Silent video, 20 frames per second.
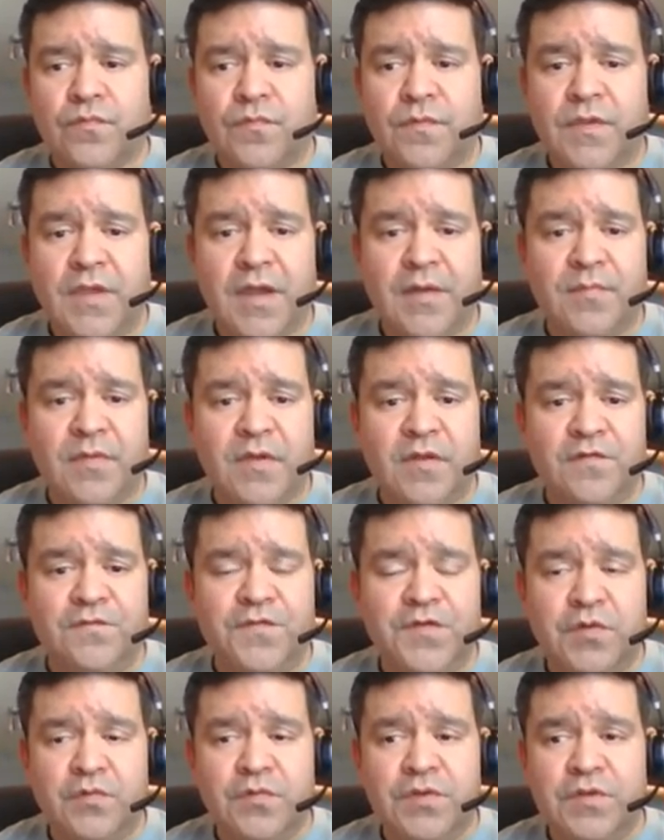Yep. And
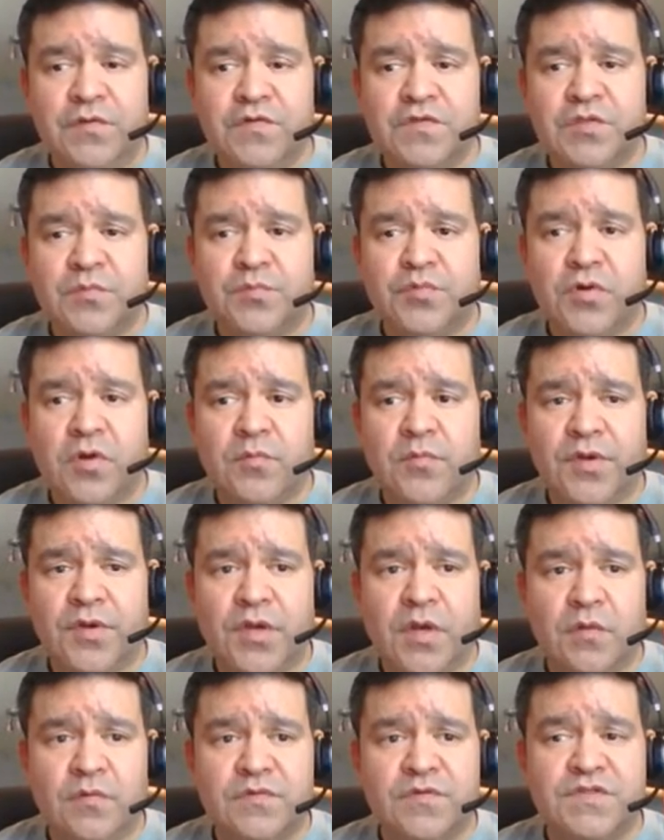if you use the promo
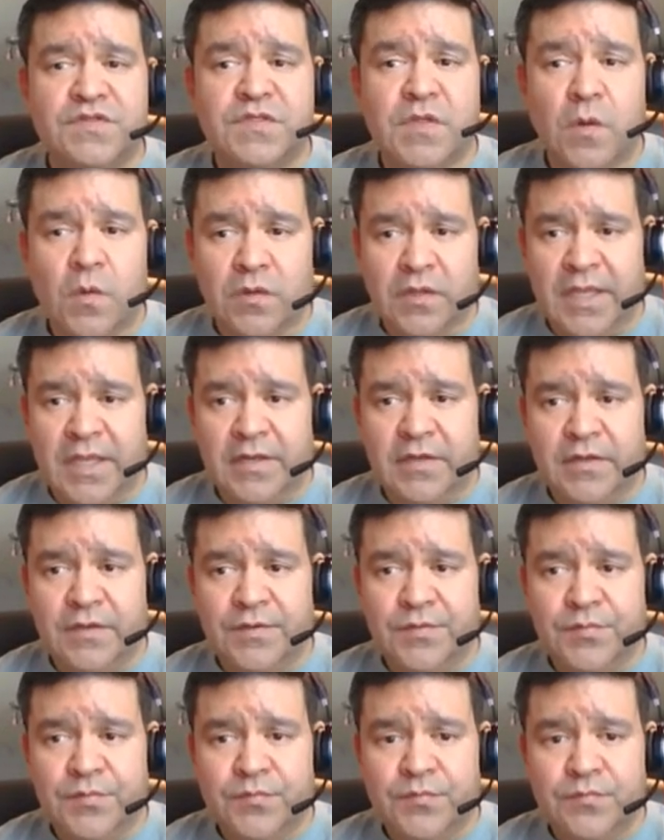code ZOLIN,
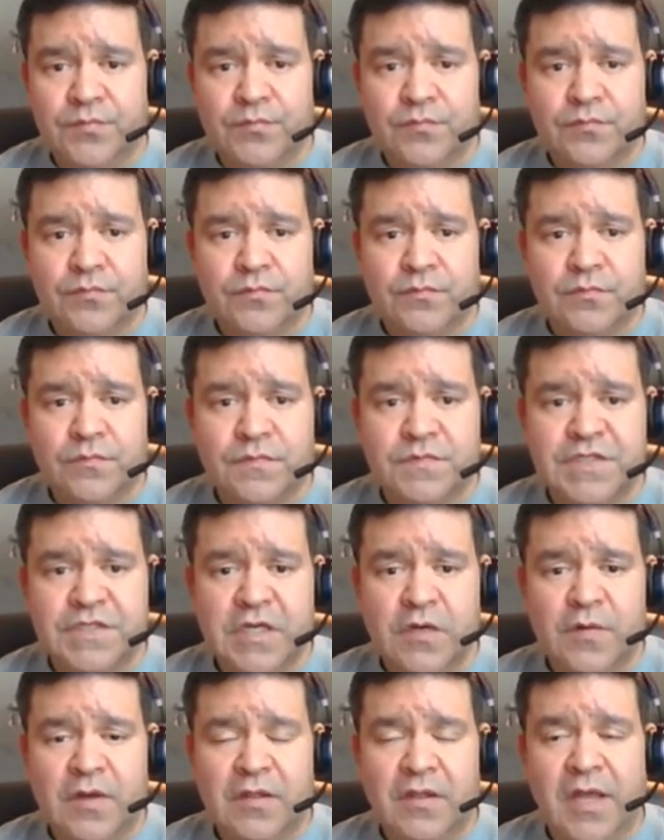Z
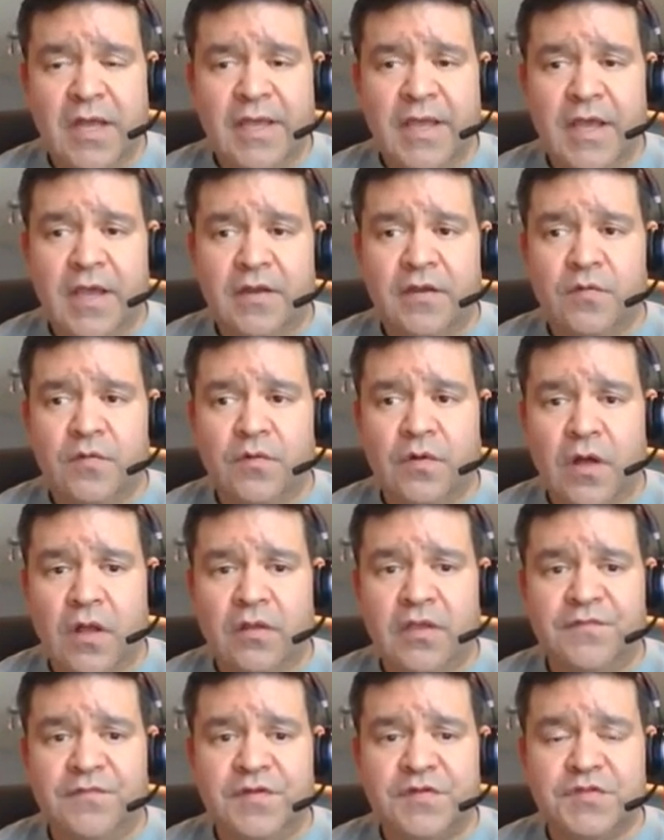O L I N, I'll
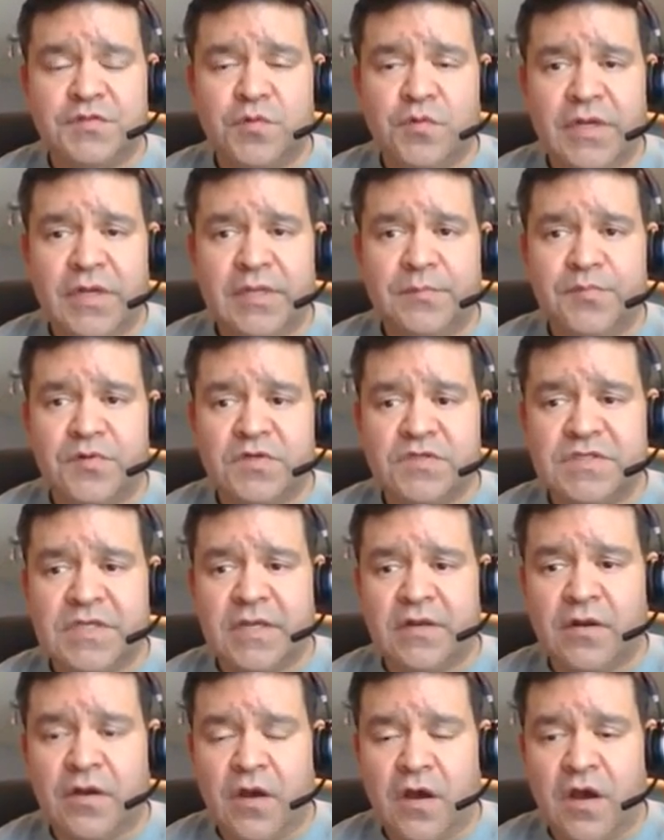give you
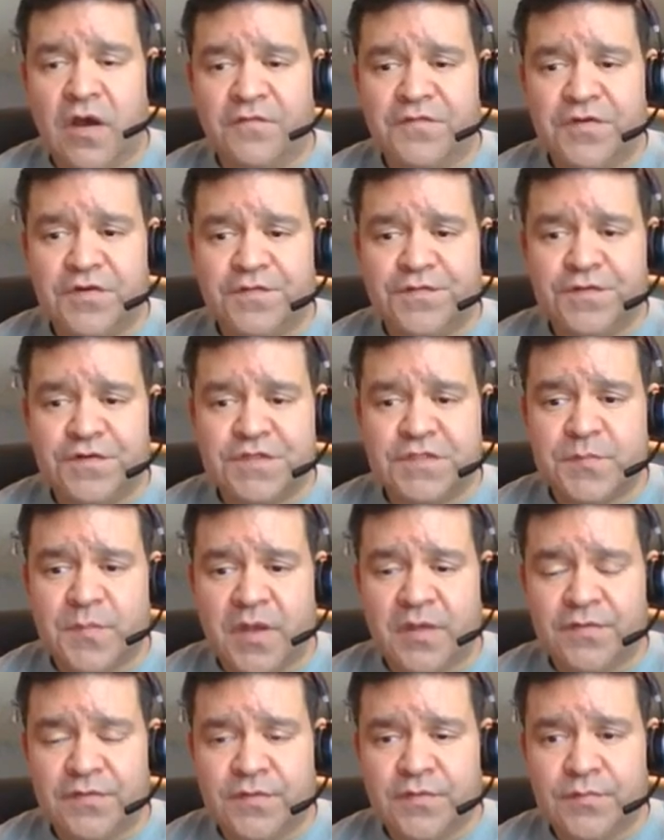20% off your first
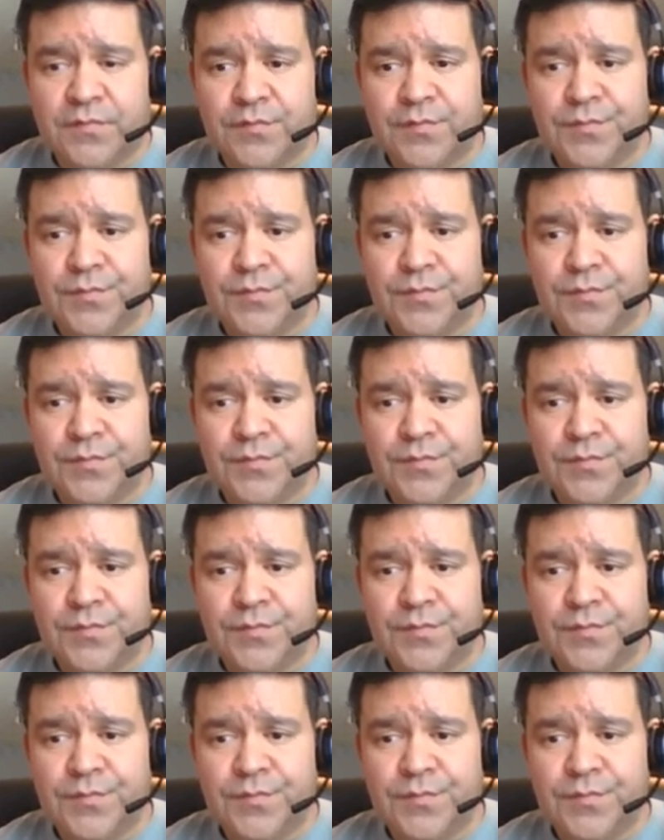month.